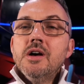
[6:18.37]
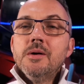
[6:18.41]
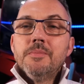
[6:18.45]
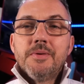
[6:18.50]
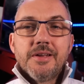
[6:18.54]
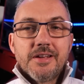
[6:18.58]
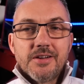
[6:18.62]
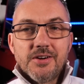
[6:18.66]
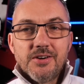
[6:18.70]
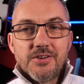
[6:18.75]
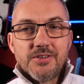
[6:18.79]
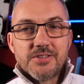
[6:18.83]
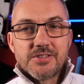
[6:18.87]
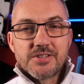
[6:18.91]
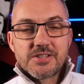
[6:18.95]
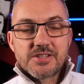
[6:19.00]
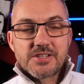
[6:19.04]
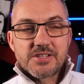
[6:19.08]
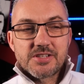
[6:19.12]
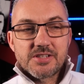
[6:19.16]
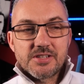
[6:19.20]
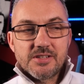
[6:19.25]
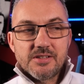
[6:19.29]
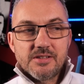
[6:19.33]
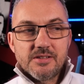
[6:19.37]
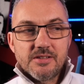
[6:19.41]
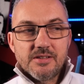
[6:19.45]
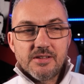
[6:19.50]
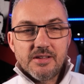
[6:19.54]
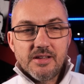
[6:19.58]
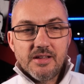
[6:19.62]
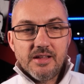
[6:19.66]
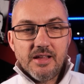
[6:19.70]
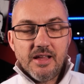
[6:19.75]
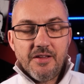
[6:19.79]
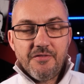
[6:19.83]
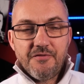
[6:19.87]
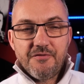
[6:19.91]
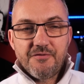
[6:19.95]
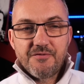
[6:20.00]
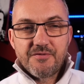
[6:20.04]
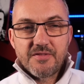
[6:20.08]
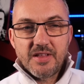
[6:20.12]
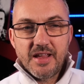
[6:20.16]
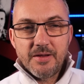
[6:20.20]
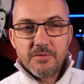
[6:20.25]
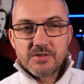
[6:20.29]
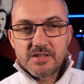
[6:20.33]
Because
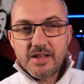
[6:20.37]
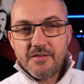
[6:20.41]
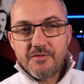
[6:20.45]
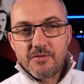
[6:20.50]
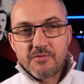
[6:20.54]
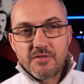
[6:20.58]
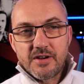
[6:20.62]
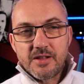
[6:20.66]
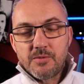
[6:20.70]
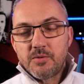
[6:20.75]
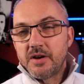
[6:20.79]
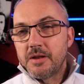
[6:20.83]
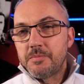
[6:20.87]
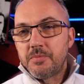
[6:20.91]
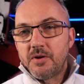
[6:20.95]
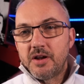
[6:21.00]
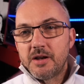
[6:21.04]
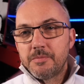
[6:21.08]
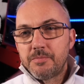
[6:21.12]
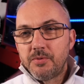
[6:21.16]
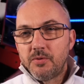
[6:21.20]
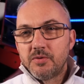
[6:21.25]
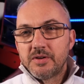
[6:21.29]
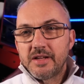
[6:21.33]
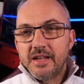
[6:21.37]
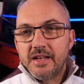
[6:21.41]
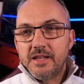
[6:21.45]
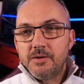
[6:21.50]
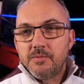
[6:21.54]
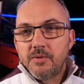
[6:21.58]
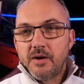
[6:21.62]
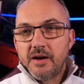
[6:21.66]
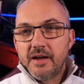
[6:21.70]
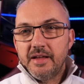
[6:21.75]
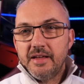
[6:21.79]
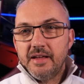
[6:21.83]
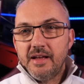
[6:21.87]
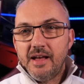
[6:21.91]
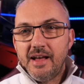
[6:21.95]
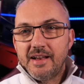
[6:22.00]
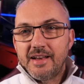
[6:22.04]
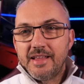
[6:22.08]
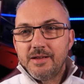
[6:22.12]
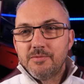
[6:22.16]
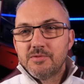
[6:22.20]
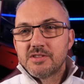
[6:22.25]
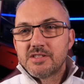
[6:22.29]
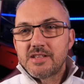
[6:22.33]
if he was never really wanted by the board anyway,
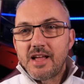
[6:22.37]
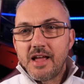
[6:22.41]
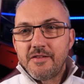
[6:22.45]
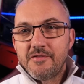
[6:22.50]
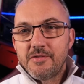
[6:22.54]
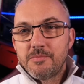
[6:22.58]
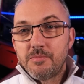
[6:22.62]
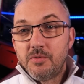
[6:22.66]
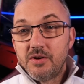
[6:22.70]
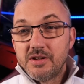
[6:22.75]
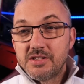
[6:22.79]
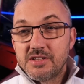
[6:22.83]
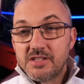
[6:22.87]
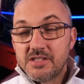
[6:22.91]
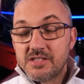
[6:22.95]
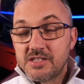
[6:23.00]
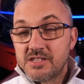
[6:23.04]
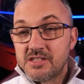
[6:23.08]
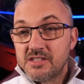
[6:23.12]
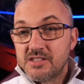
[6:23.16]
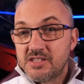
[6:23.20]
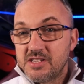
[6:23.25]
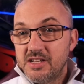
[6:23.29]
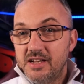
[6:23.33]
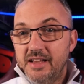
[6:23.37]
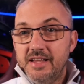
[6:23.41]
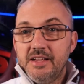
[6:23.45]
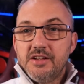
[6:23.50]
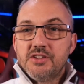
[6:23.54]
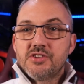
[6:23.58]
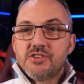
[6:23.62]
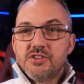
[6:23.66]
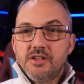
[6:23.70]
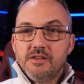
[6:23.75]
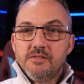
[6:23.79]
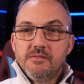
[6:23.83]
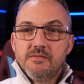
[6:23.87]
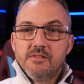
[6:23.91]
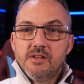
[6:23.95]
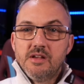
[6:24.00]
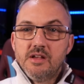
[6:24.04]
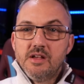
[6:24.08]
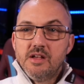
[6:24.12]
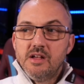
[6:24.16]
and he was David Moyes' selection,